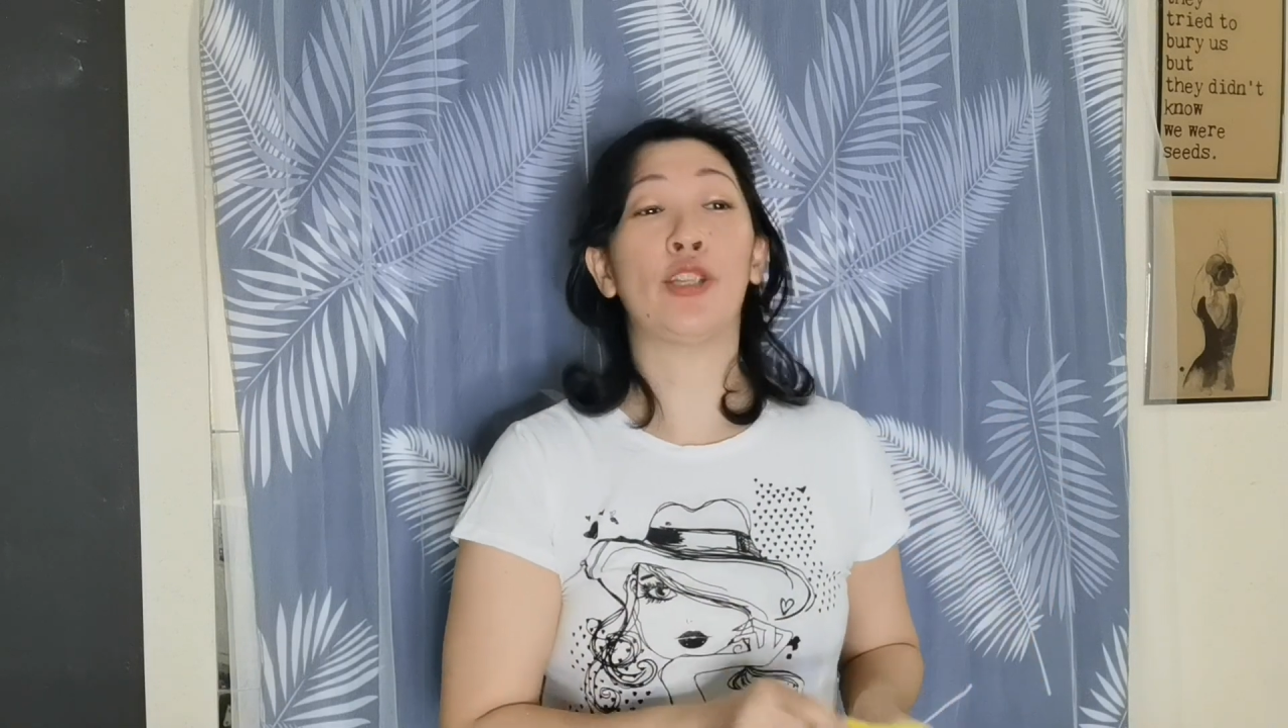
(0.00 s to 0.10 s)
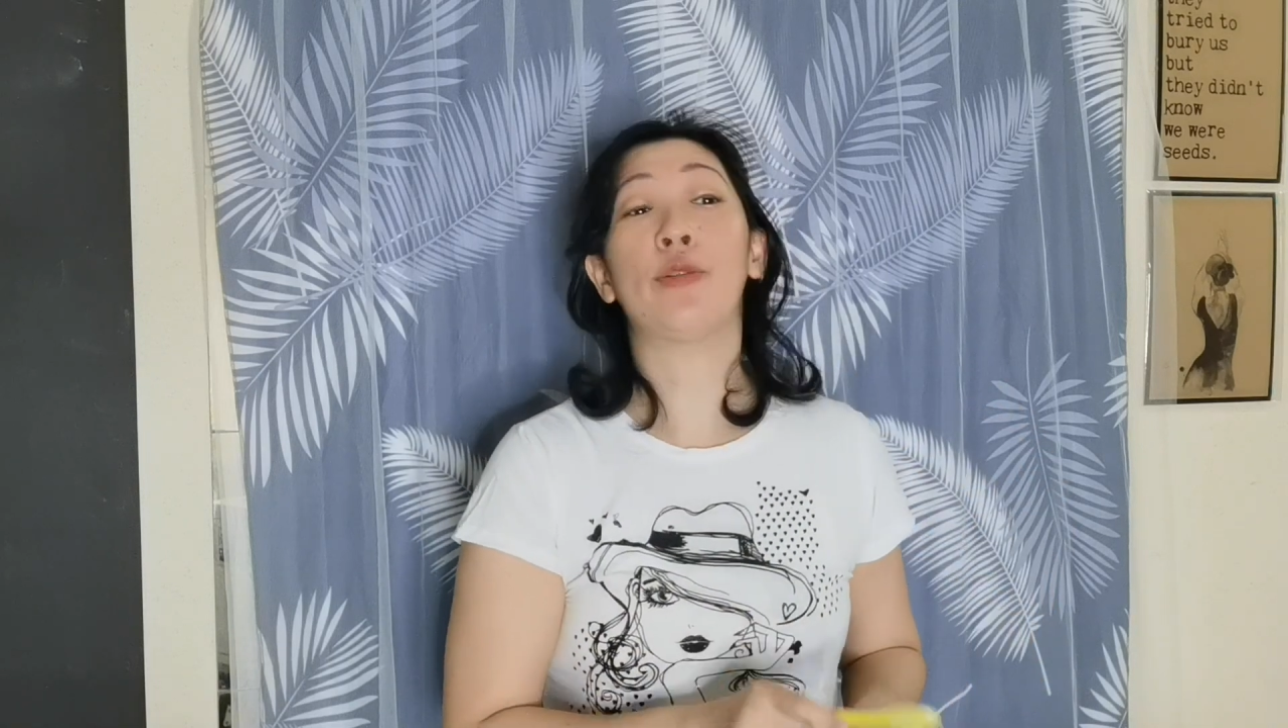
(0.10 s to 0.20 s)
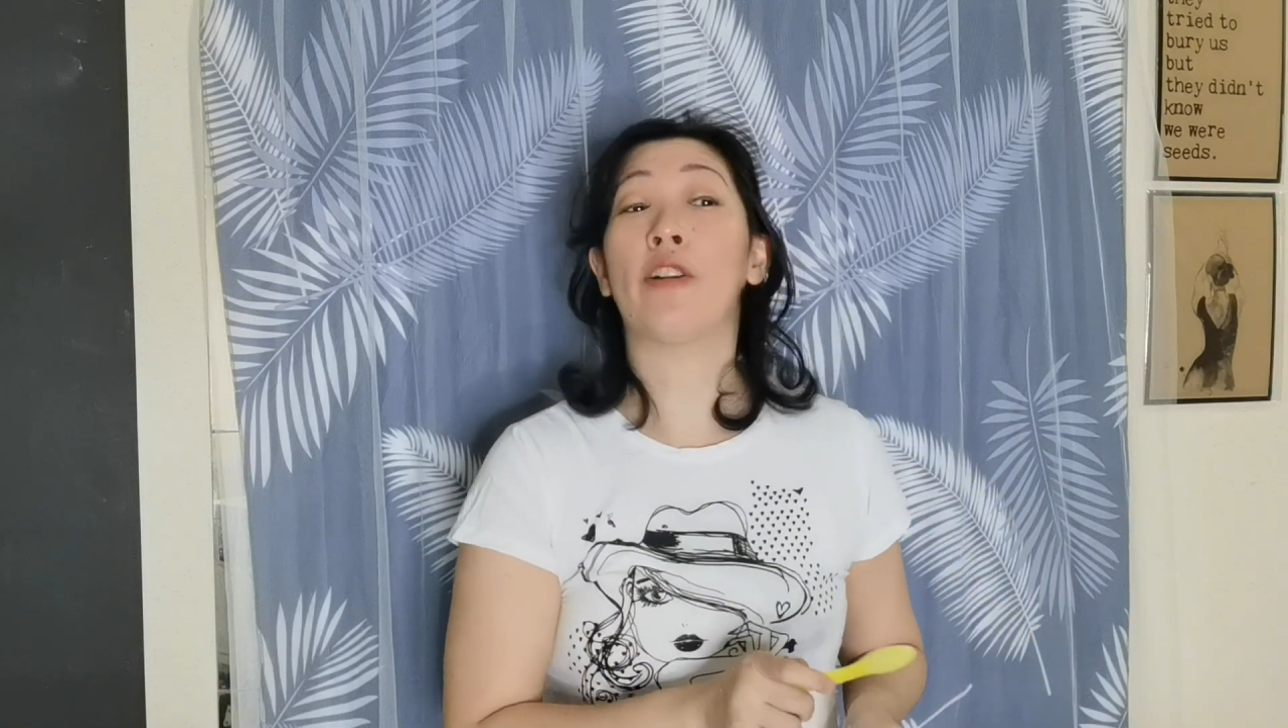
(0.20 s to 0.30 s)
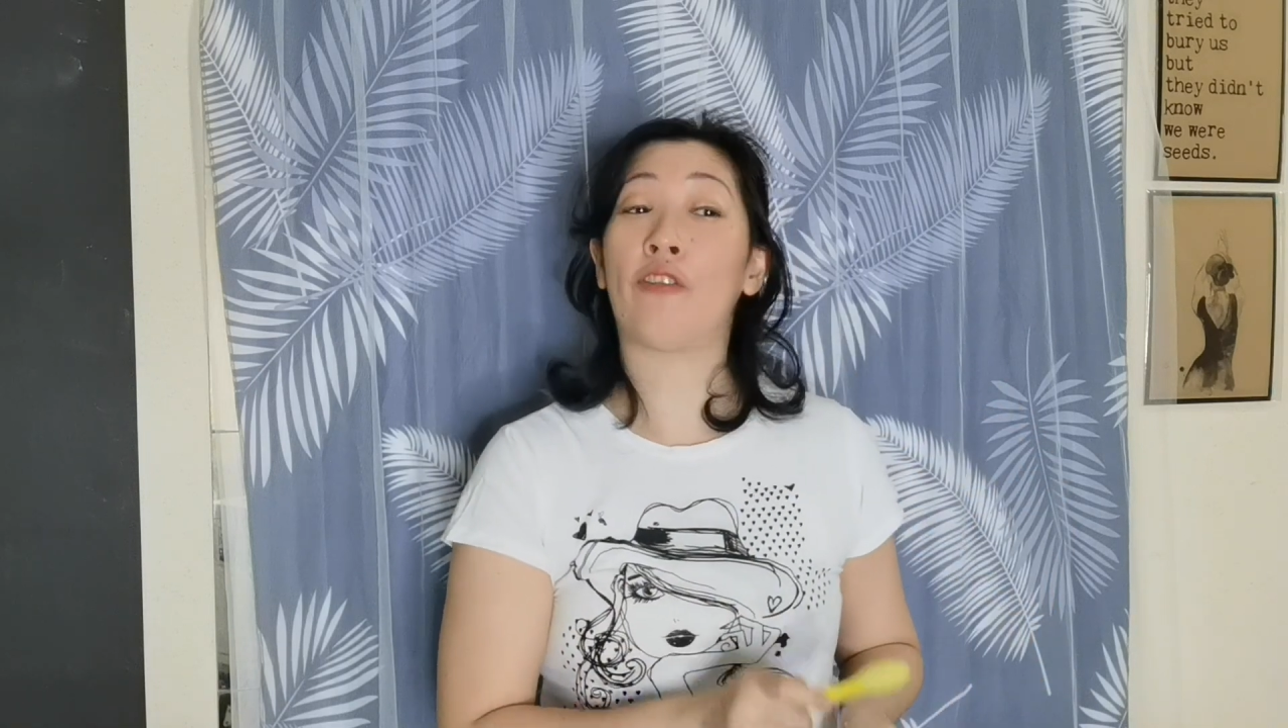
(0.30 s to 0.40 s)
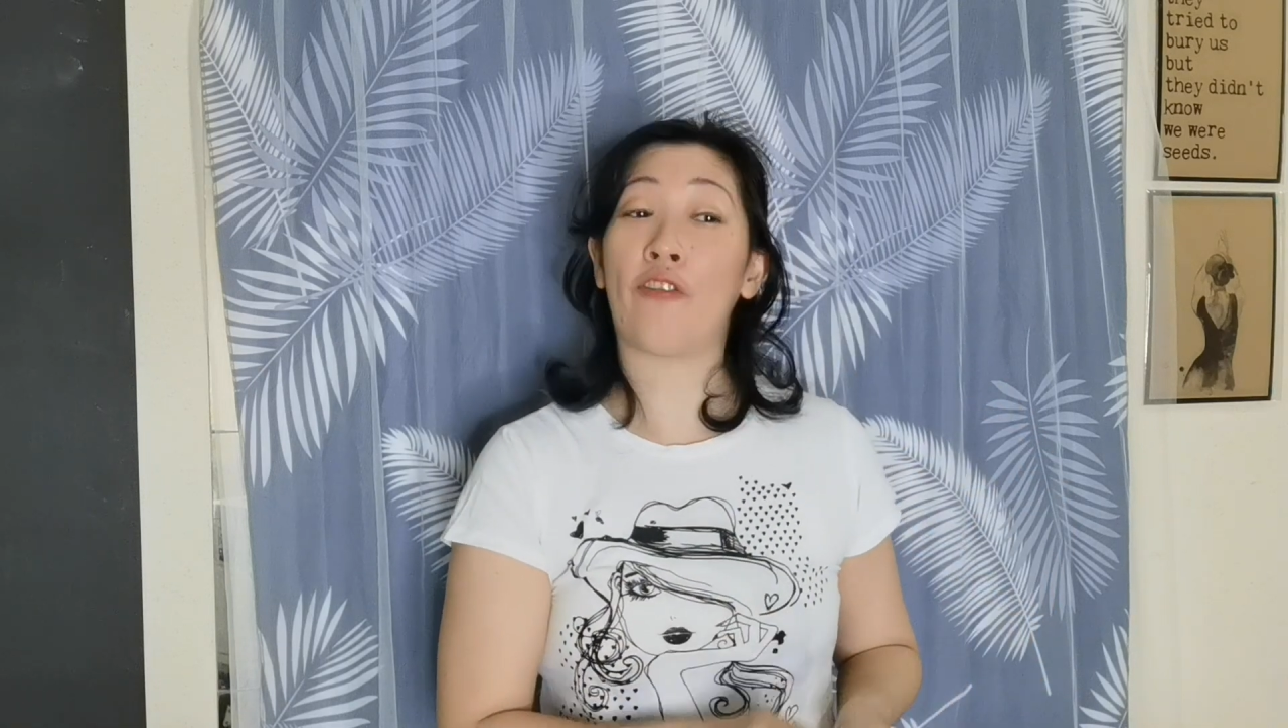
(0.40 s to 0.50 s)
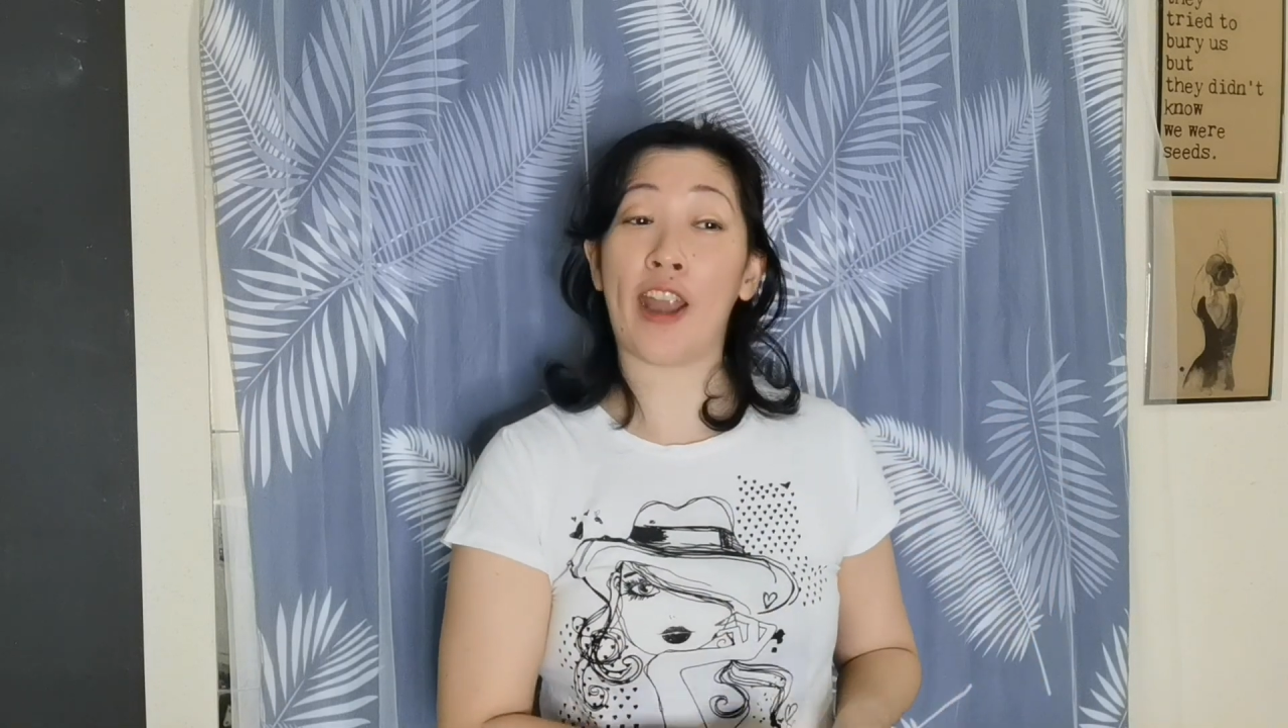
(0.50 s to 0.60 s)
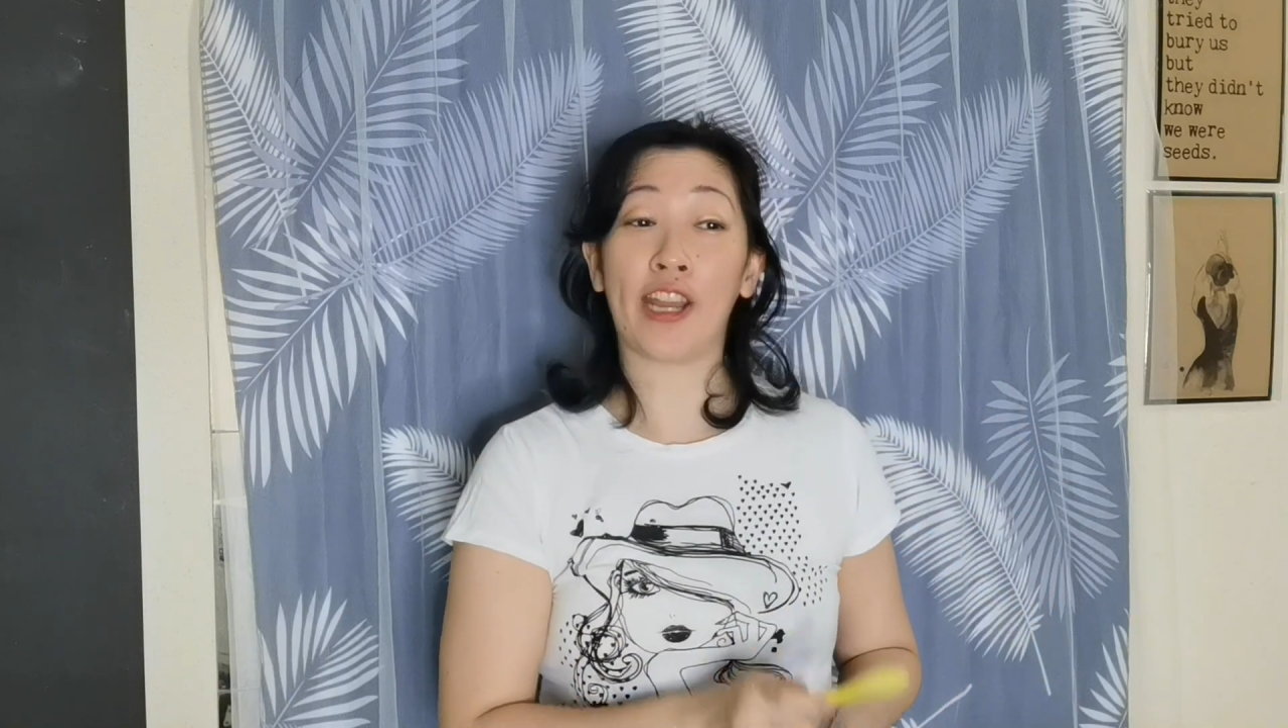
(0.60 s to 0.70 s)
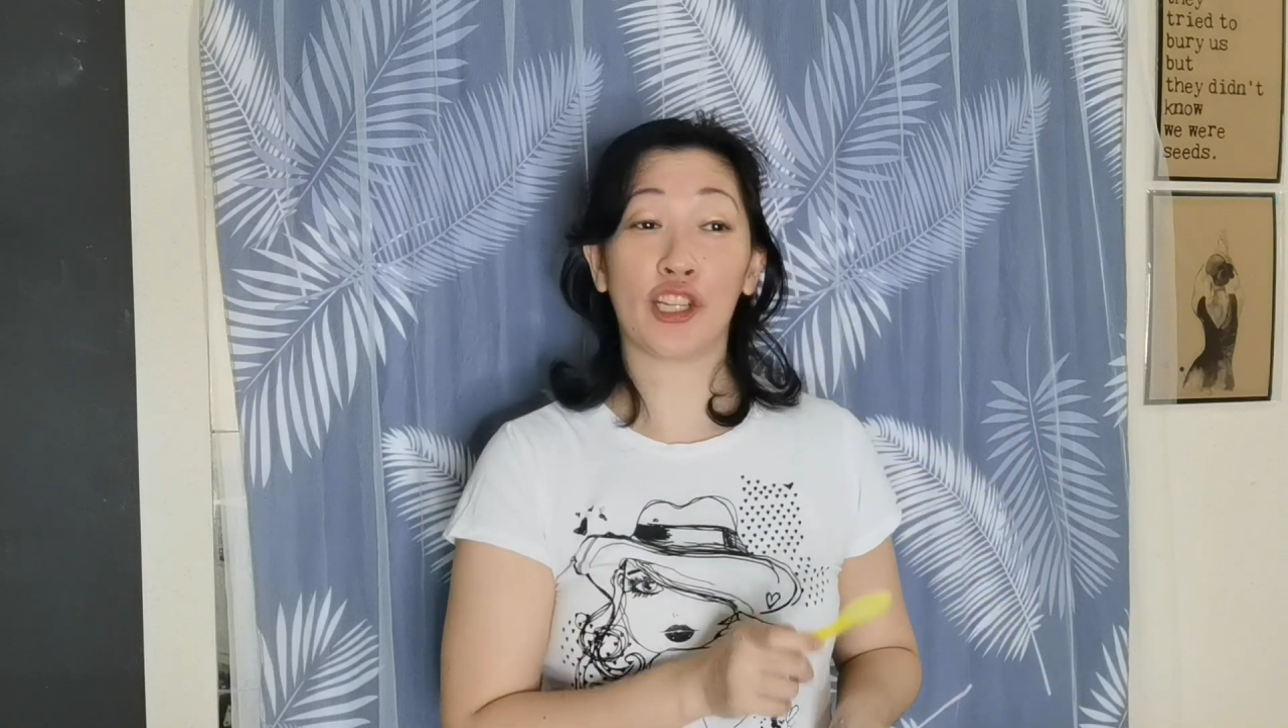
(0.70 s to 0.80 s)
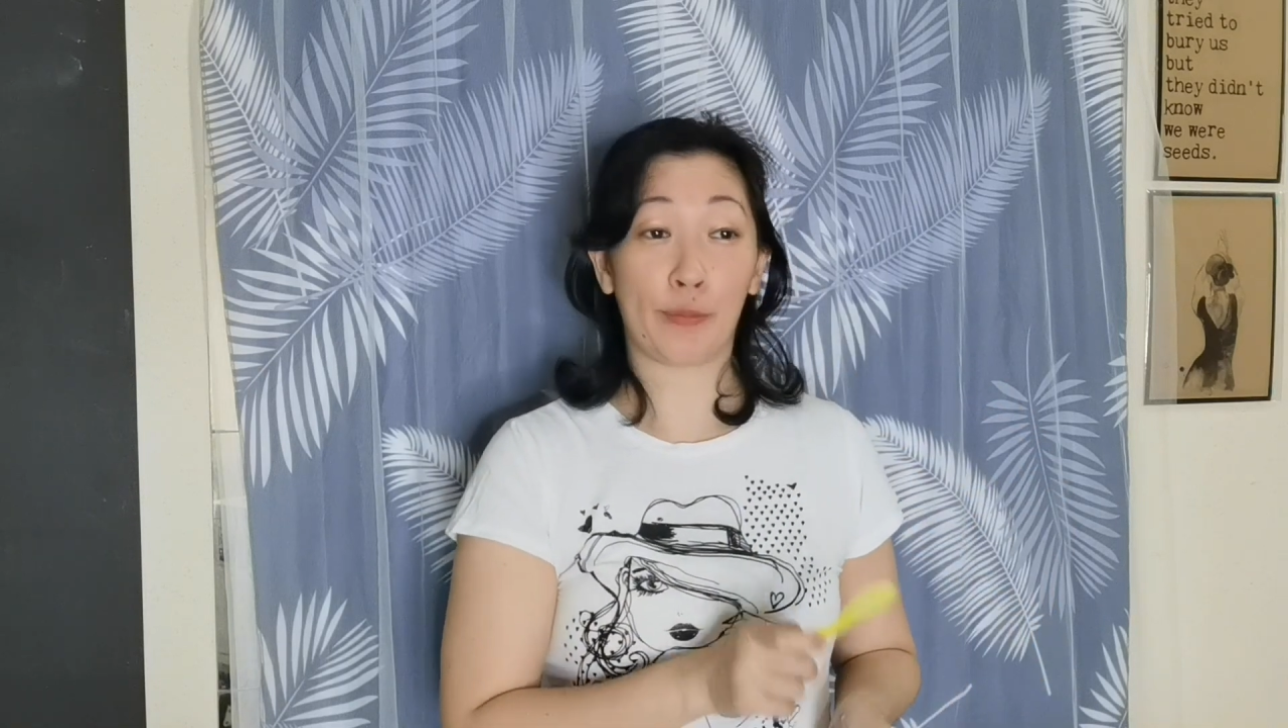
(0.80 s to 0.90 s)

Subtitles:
a fresh